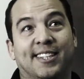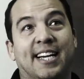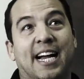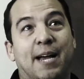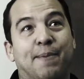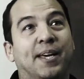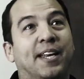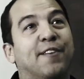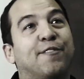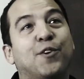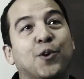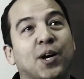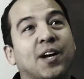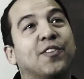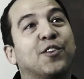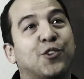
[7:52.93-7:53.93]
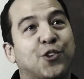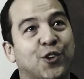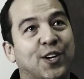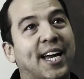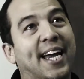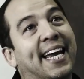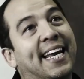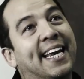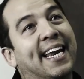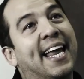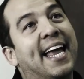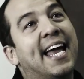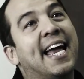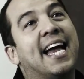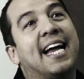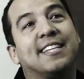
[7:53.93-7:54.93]
I mean, if you're on the train
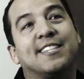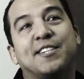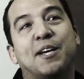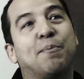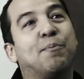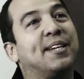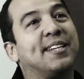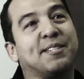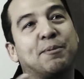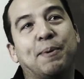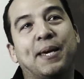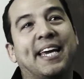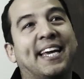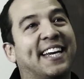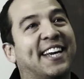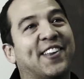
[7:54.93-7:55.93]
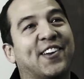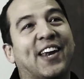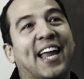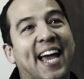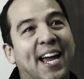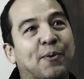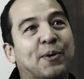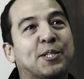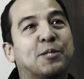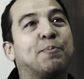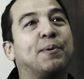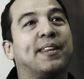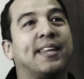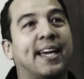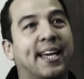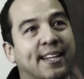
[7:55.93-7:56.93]
and someone is speaking another language,
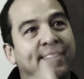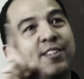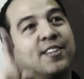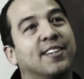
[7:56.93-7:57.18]
but they,